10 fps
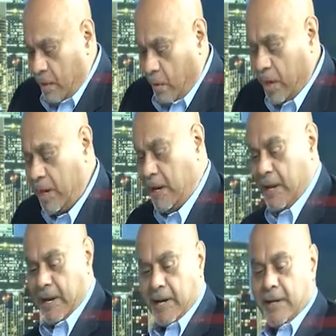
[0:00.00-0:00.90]

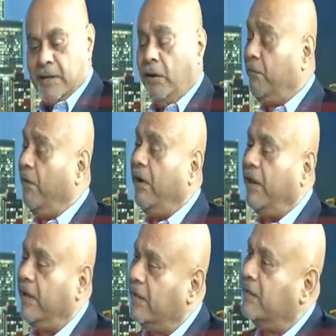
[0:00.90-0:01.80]
Well, not
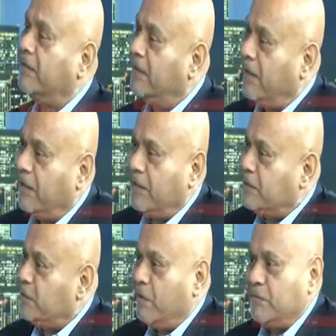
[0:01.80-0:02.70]
really,
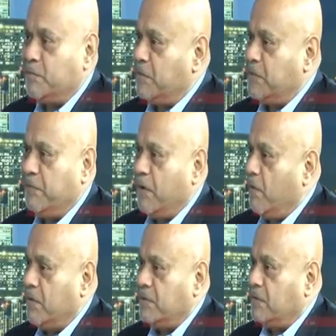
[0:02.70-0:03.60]
unless you have a specific
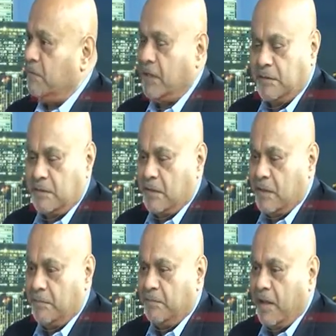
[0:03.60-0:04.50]
question,
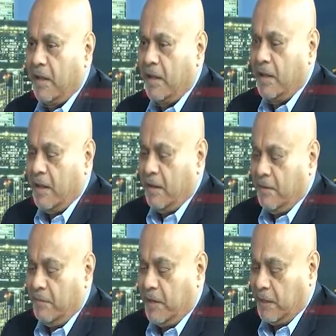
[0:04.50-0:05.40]
but
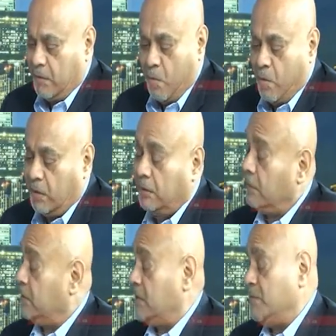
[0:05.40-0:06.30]
we can go on under
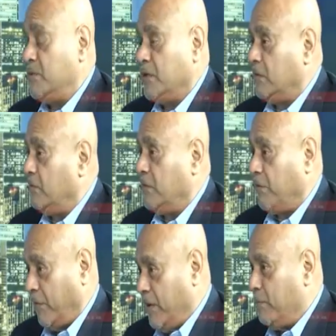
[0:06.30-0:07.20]
the subject of the
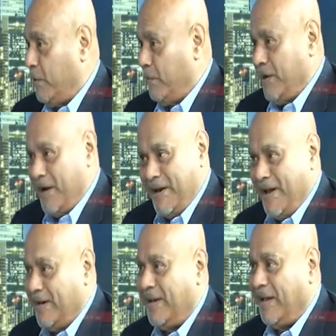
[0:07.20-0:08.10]
trade between India
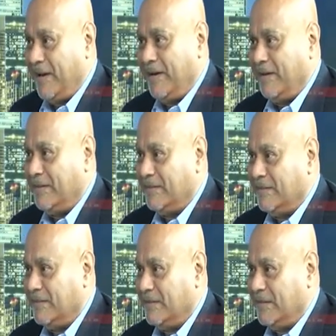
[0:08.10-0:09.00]
and Canada
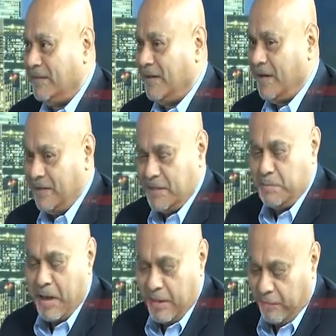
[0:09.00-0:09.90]
and this
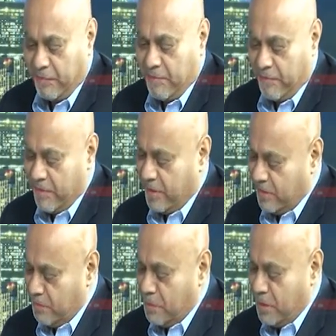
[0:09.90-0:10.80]
bilateral trade
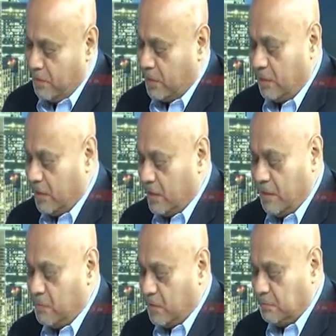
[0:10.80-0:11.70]
agreement you are talking
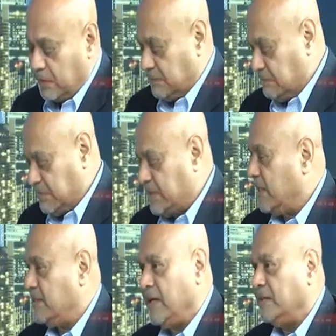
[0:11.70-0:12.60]
about, but
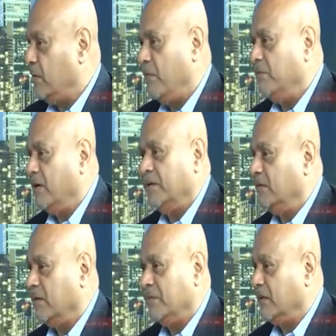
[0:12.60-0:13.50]
besides that, no, I
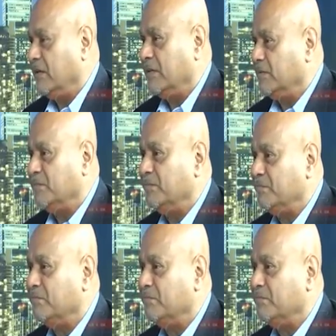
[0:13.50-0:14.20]
don't have anything. Okay.